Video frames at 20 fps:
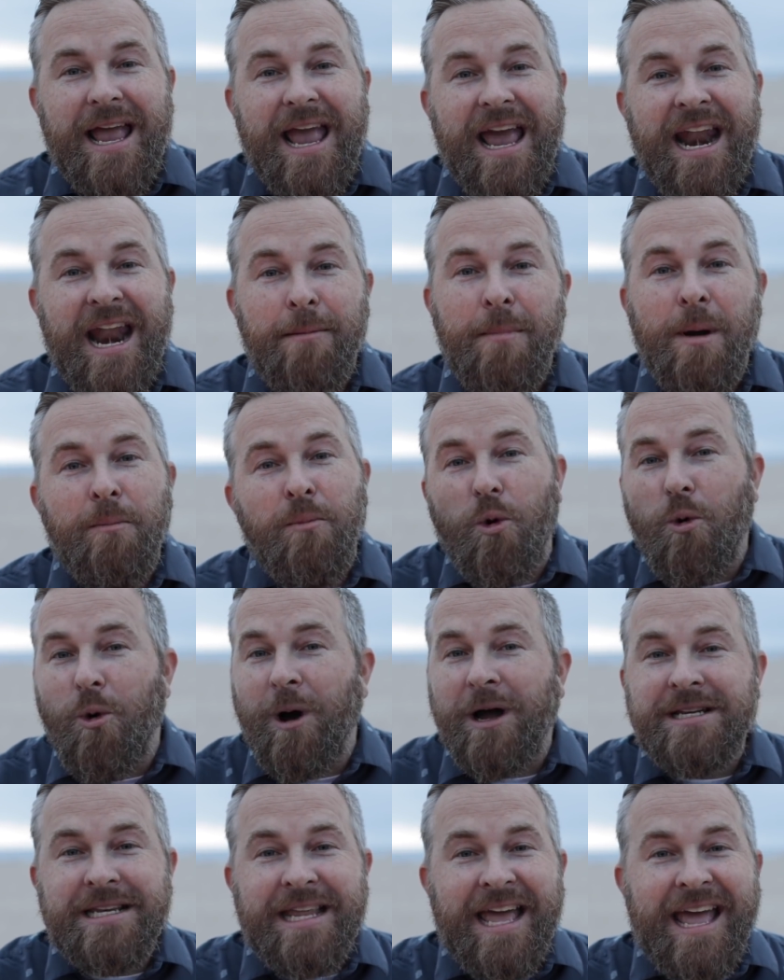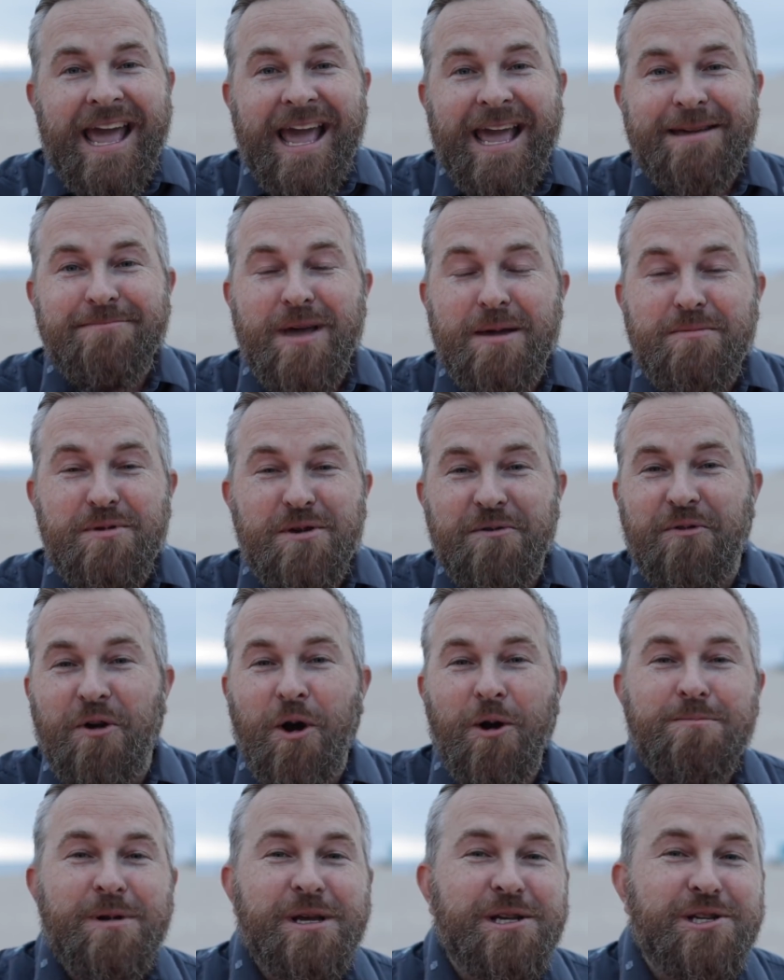And I remember one day, maybe you've
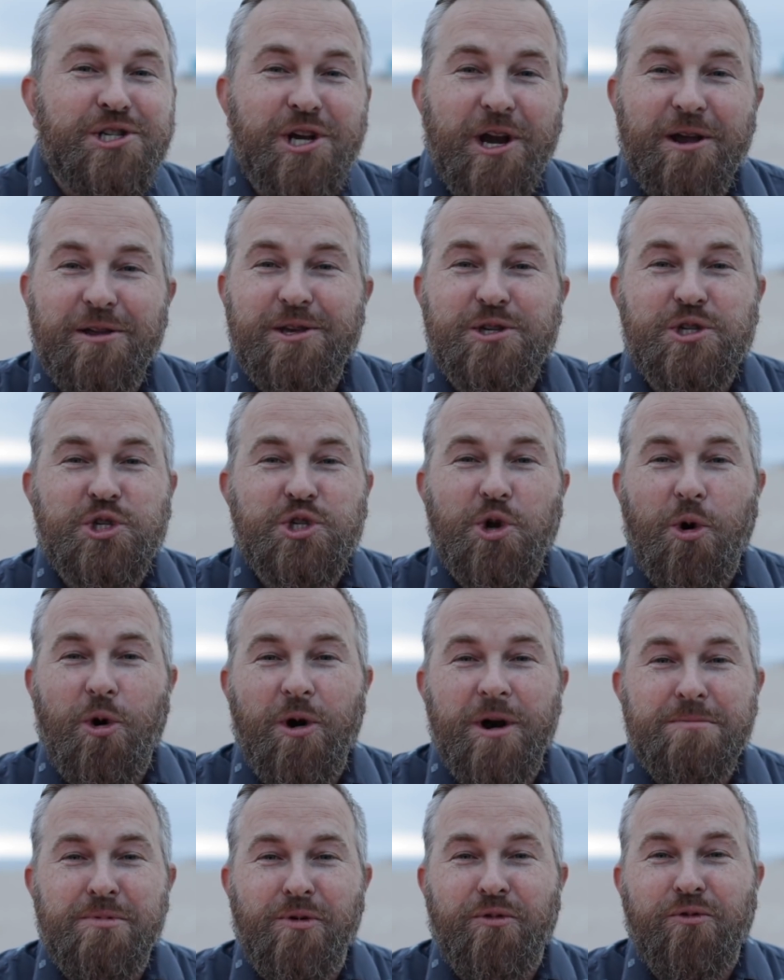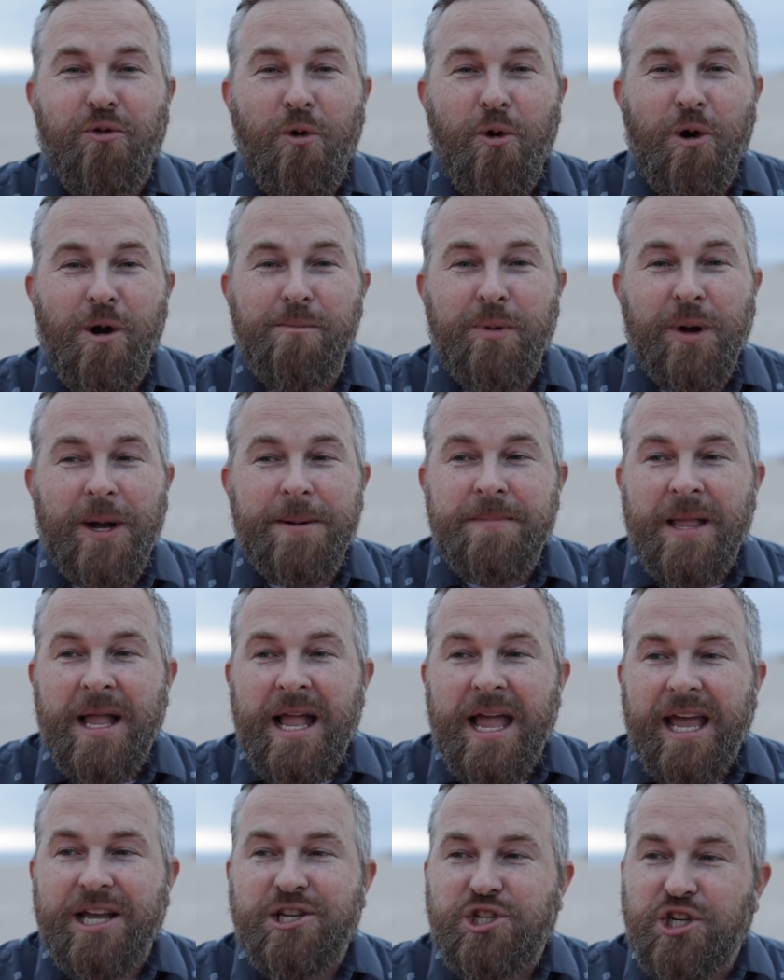heard me share this story before, but
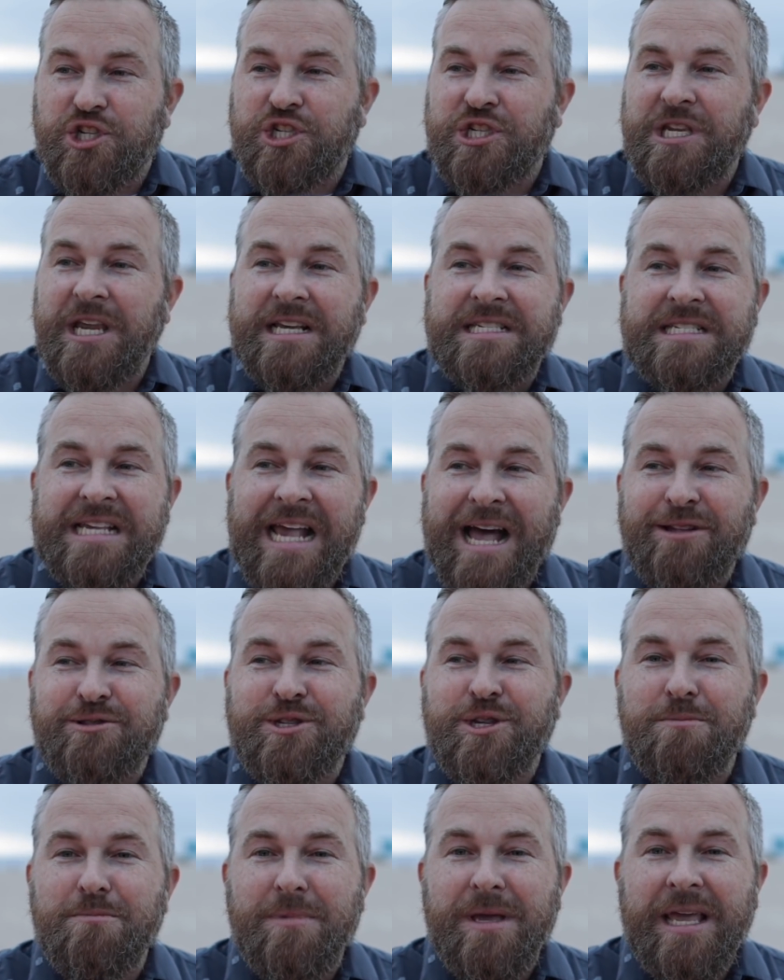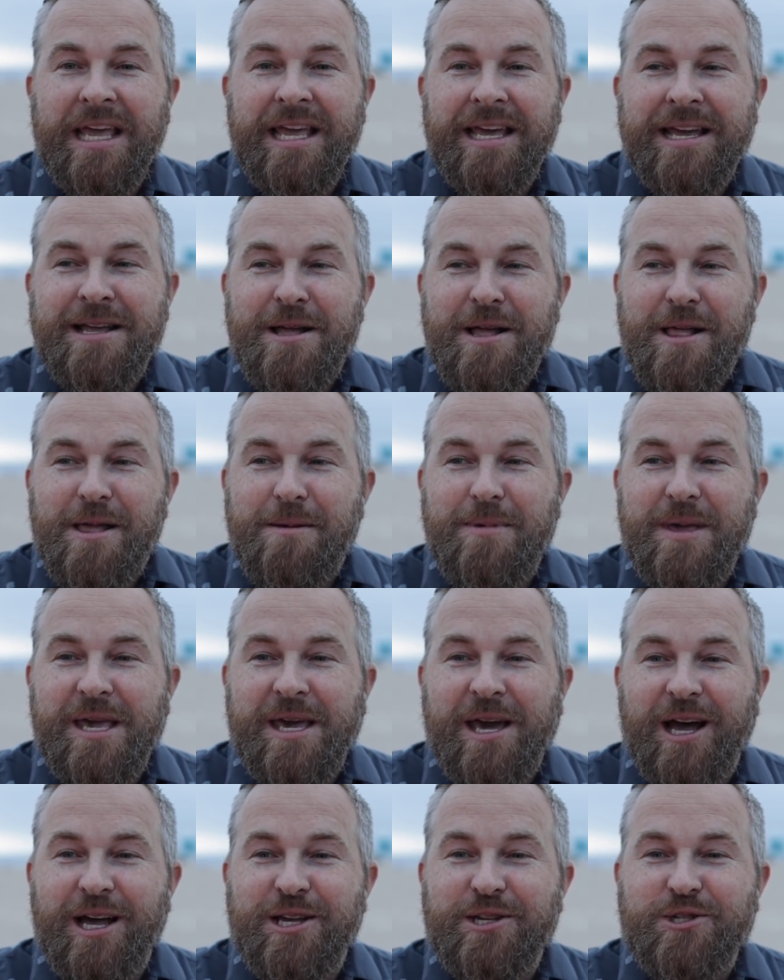it just sticks out to me
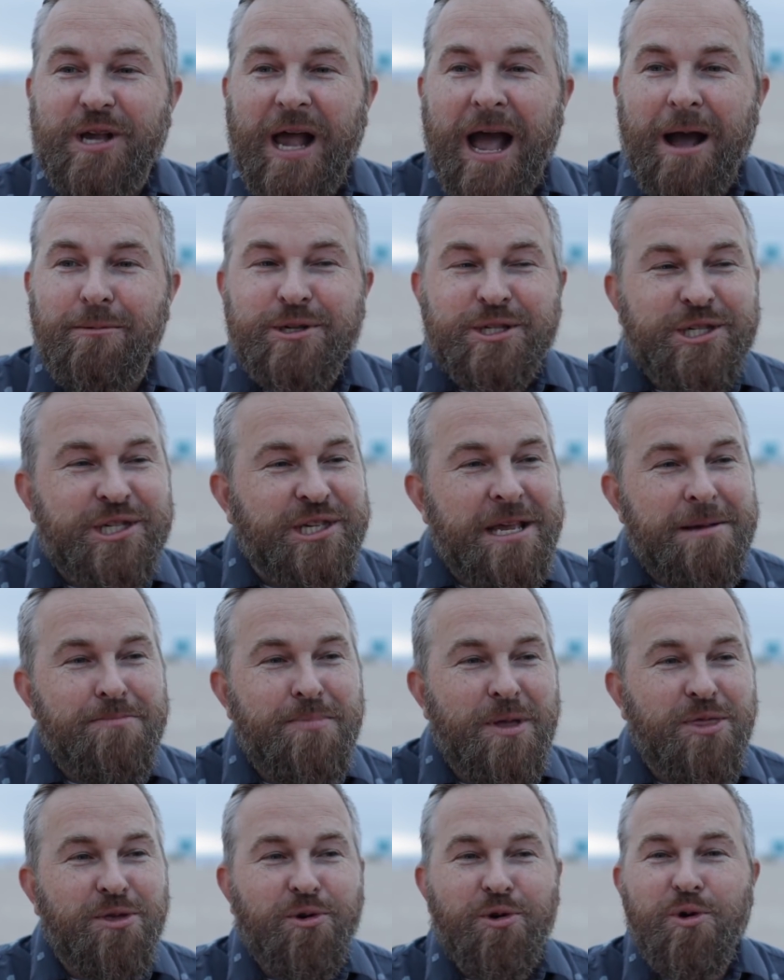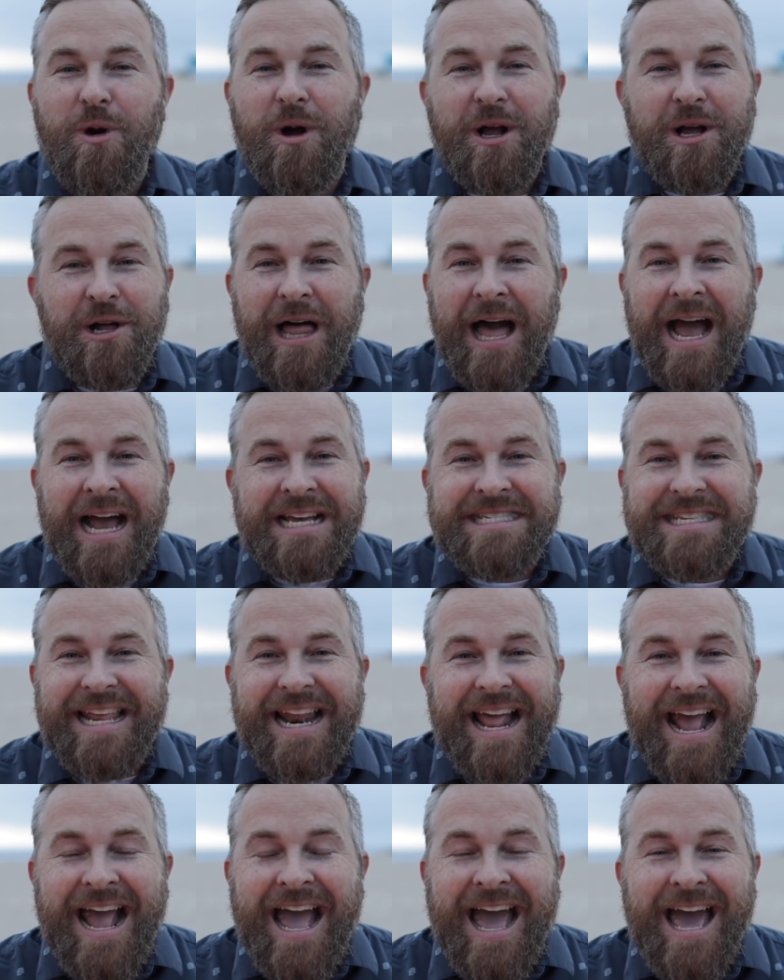because I was sleeping through a class that
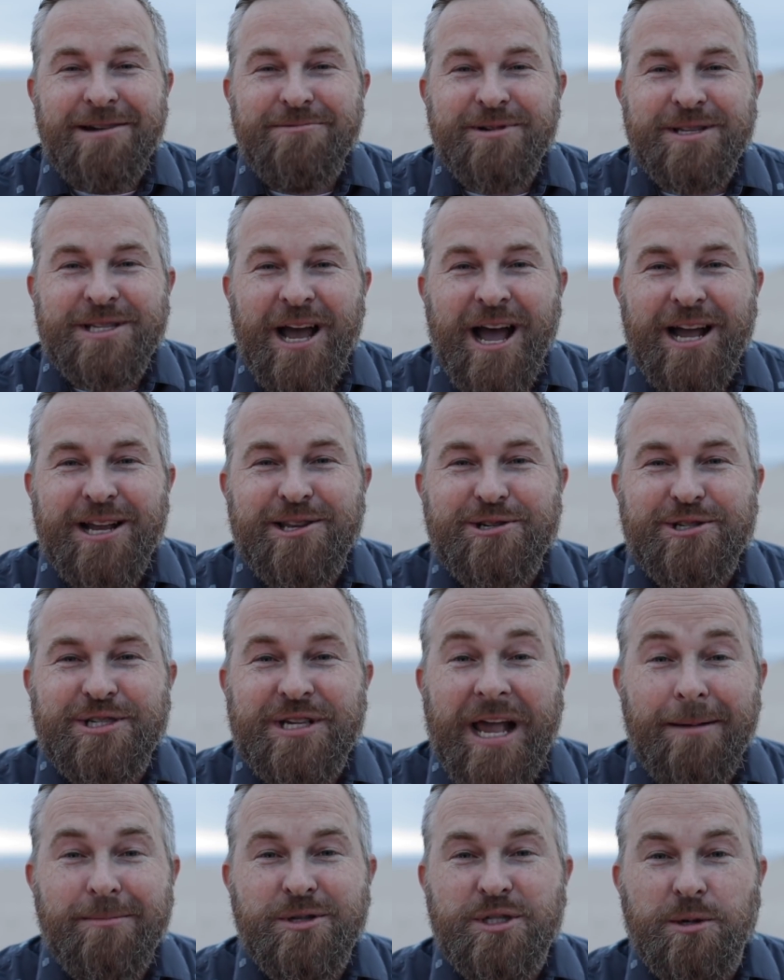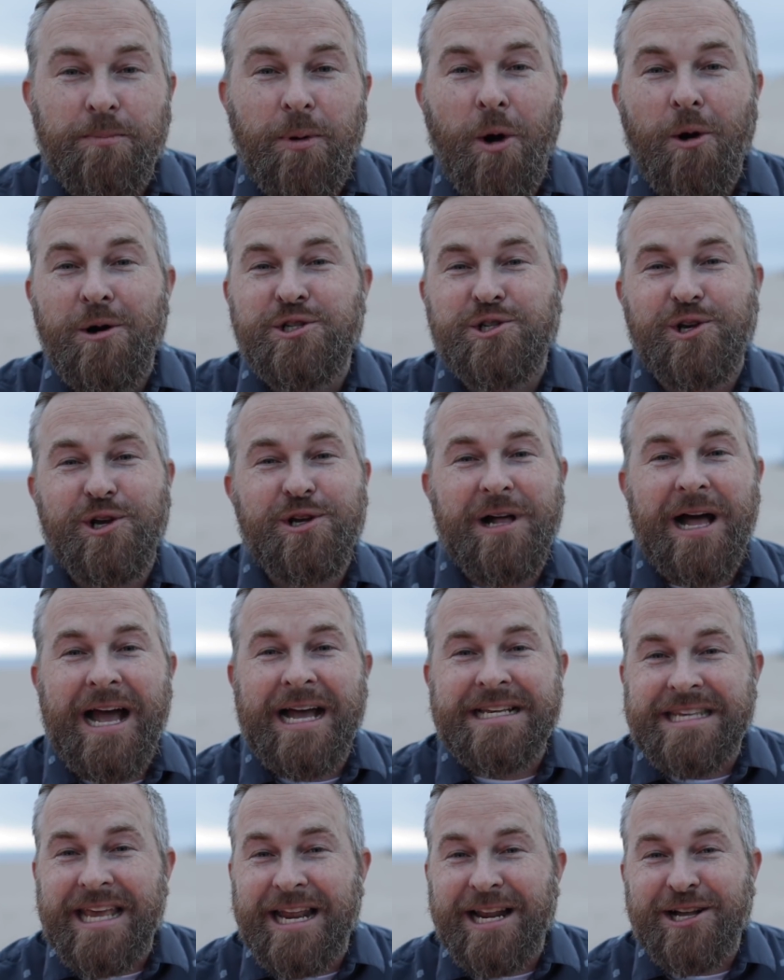I had with Dr. Simons, a poetry
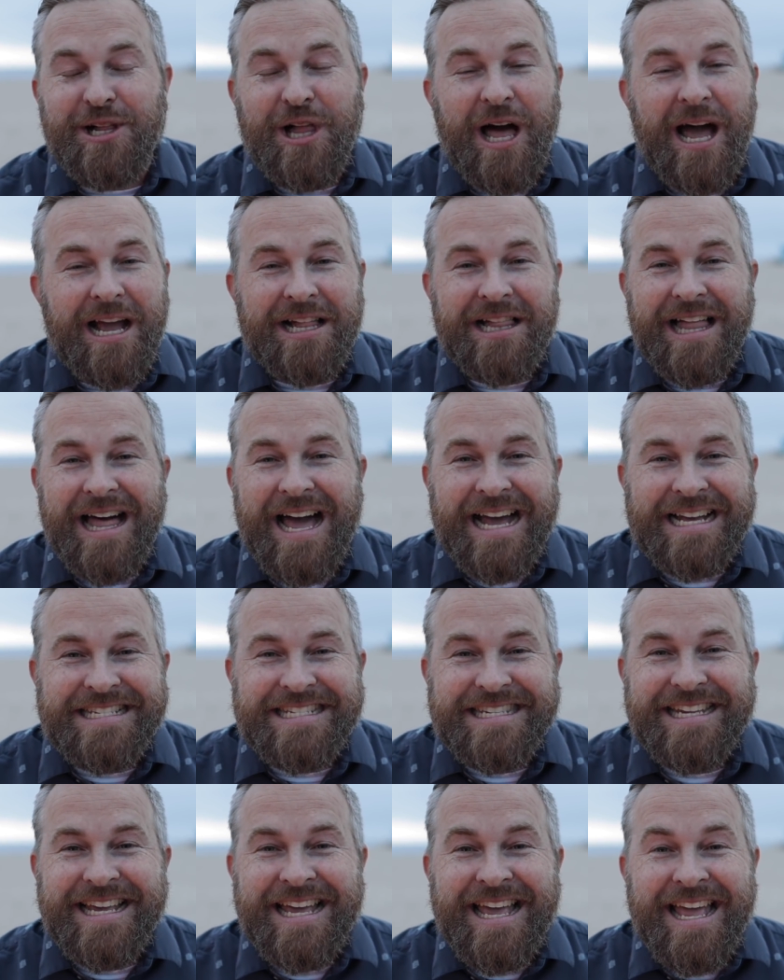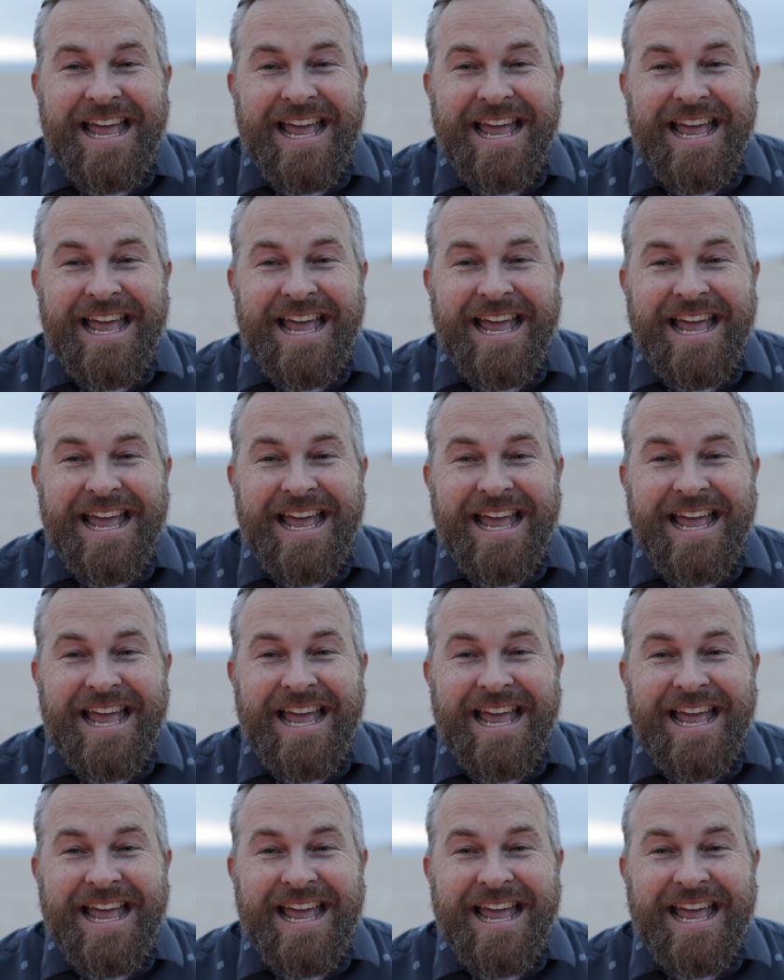class, eight o'clock class.